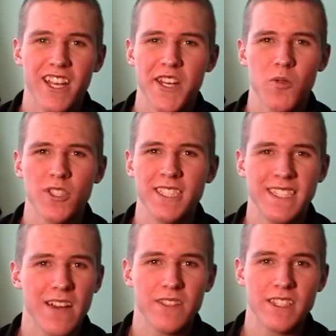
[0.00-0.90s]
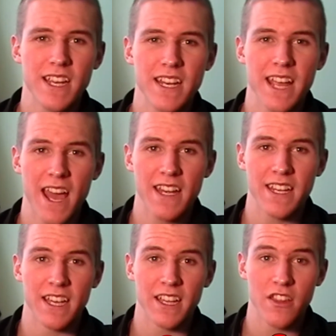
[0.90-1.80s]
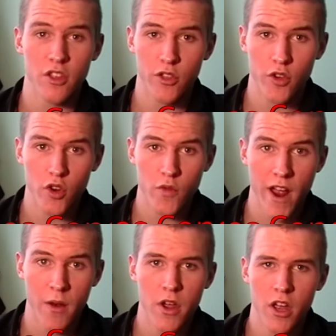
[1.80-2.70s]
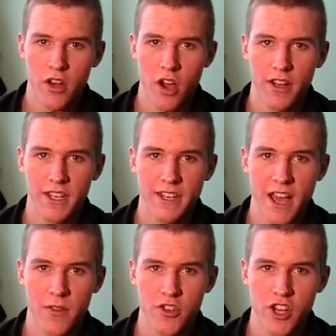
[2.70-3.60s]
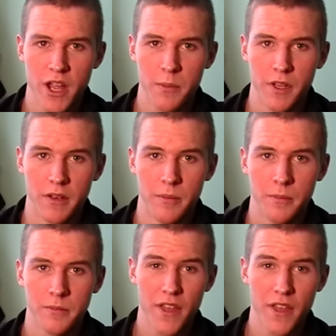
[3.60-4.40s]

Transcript: landing one devastating head kick in the third round, knocking down the champion.